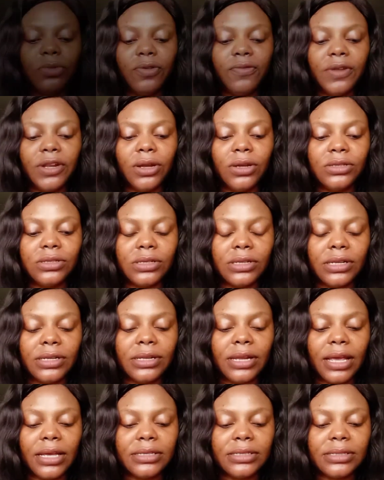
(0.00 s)
Moving on to the
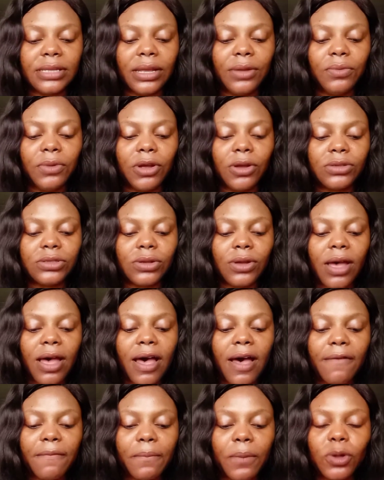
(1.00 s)
next thing, we also
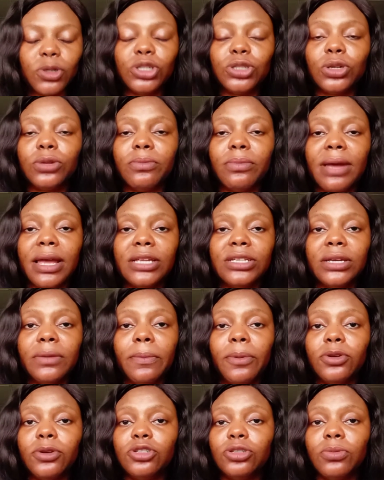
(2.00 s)
have Potion
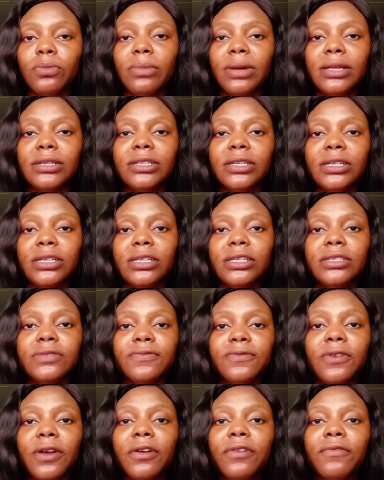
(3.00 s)
Magic. Potion Magic is
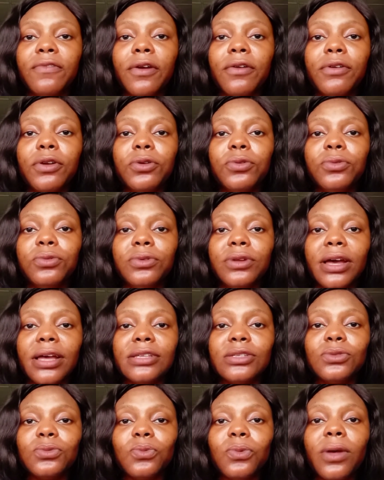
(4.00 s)
very good
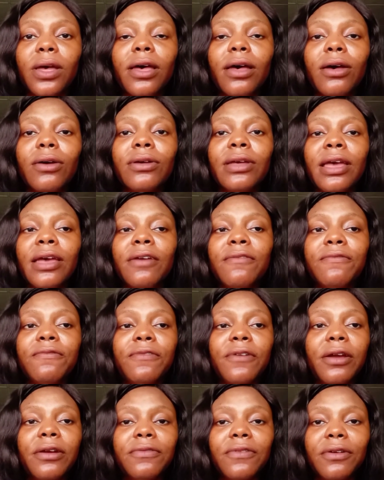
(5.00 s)
as well.
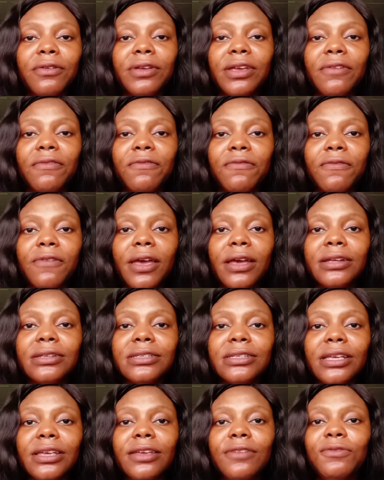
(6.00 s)
Very
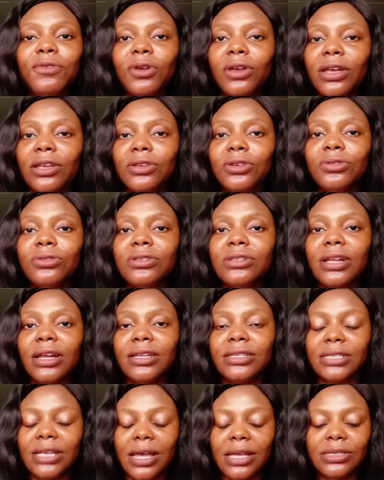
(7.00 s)
effective. You can use
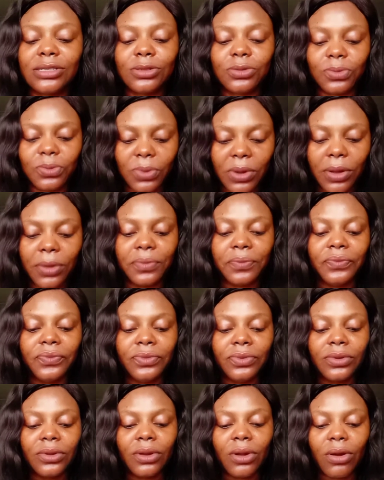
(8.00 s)
that as well.
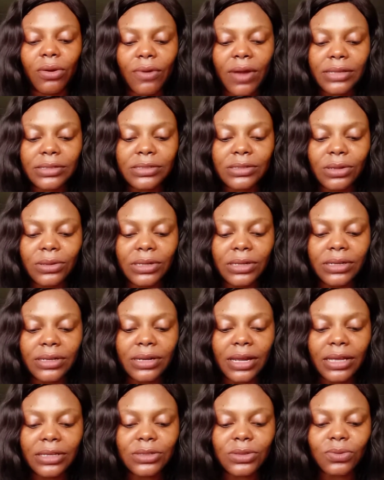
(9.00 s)
All right, so the
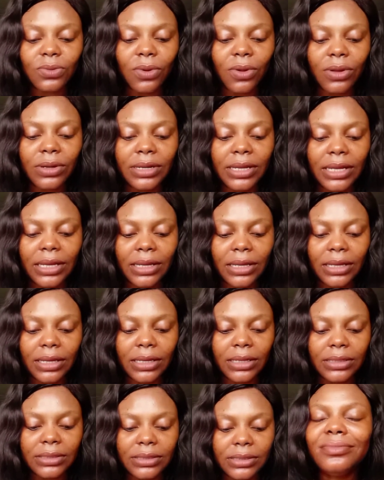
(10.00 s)
next one
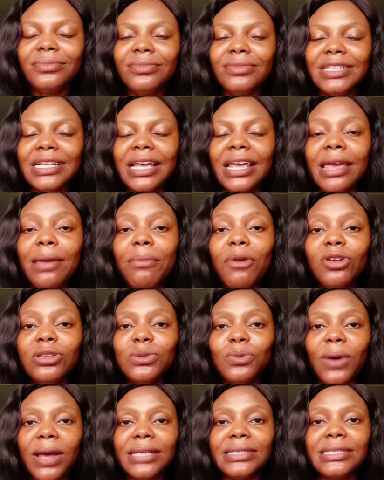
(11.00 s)
is Emus
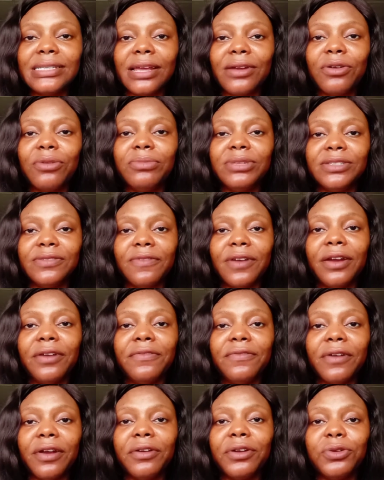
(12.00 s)
white serum. Is a
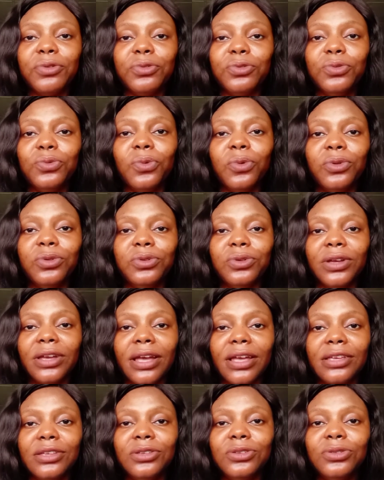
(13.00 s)
very good one you
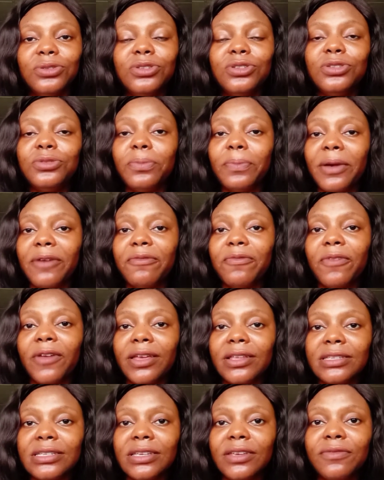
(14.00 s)
can use, super
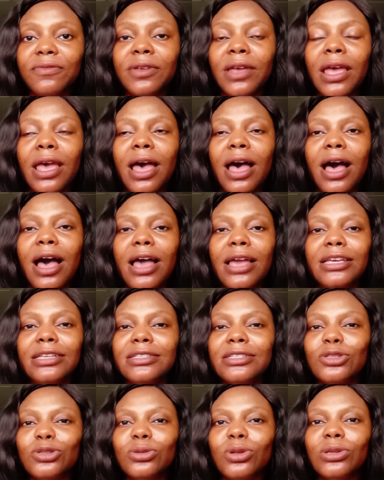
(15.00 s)
effective.
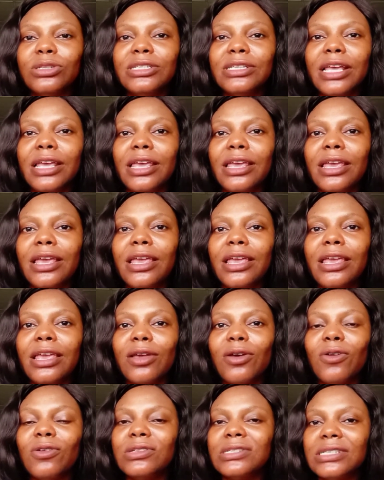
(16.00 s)
It's not a
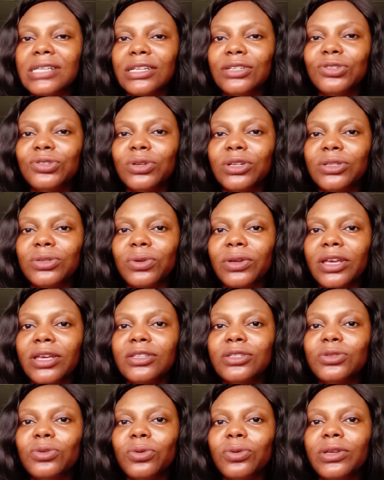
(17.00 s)
concentrate. Okay,
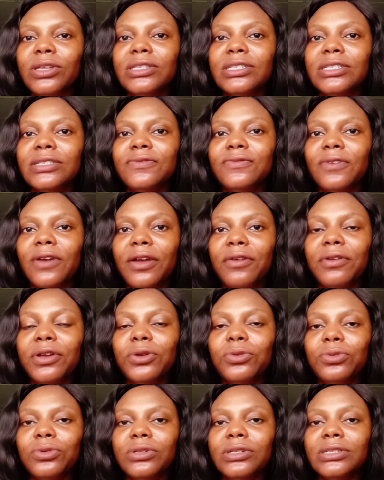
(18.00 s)
so it is very
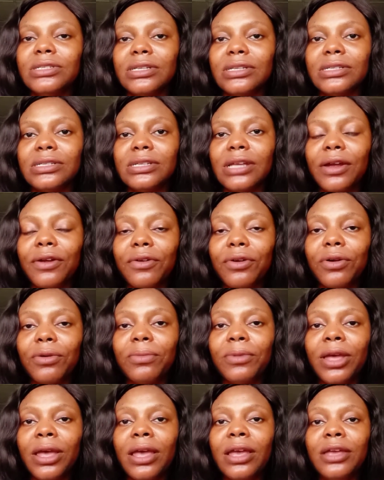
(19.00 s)
good. It's a
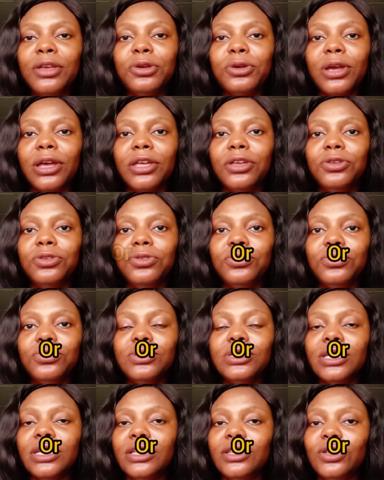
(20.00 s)
serum you can
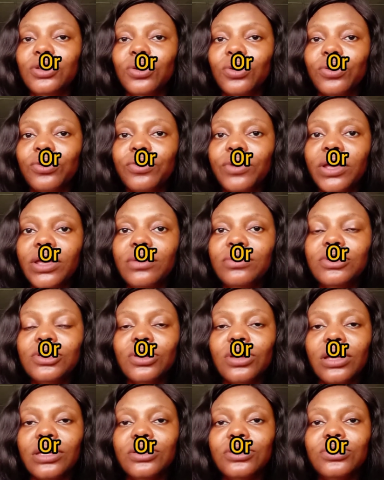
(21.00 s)
use in your creams, you
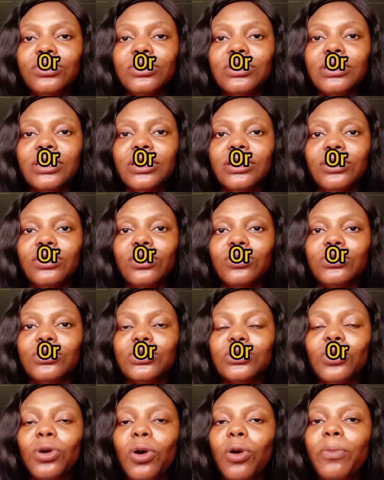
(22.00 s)
can use in your
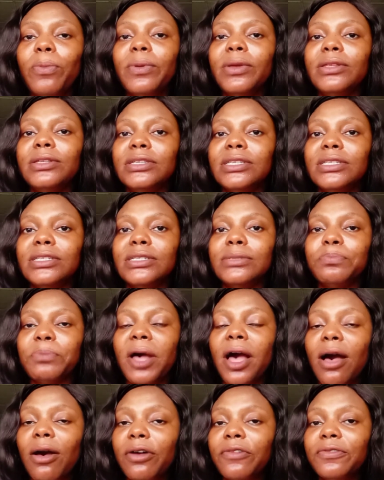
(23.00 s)
soap. It is
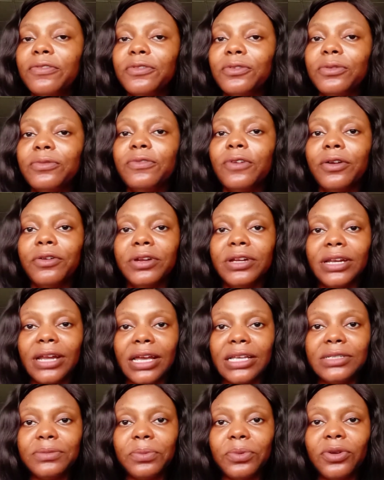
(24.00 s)
powerful, very
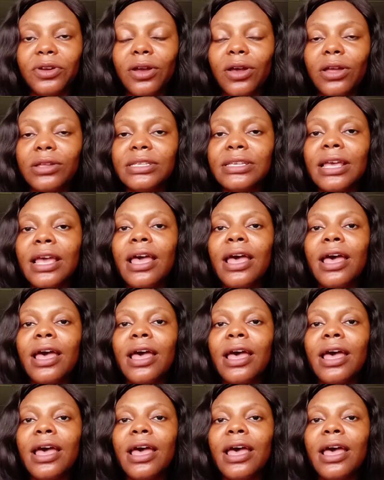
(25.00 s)
nice product.